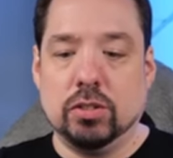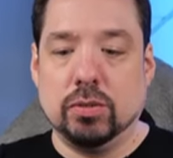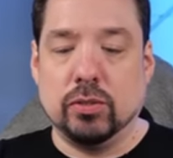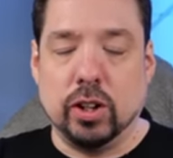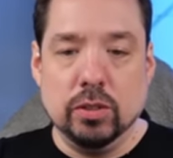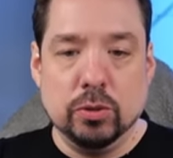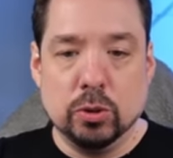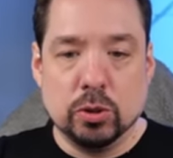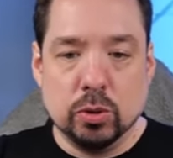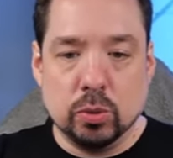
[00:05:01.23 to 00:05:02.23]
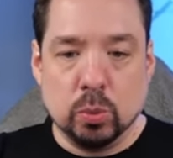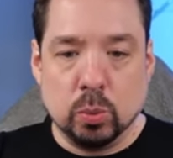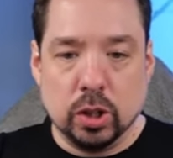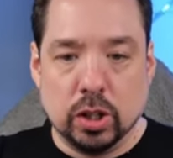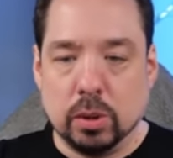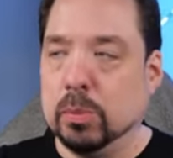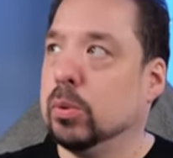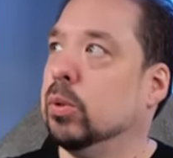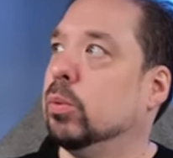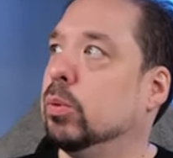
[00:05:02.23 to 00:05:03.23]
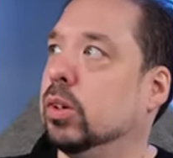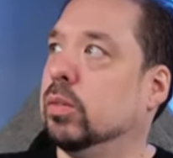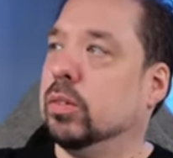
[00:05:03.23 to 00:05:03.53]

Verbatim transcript: 5V 1A. Oh wait,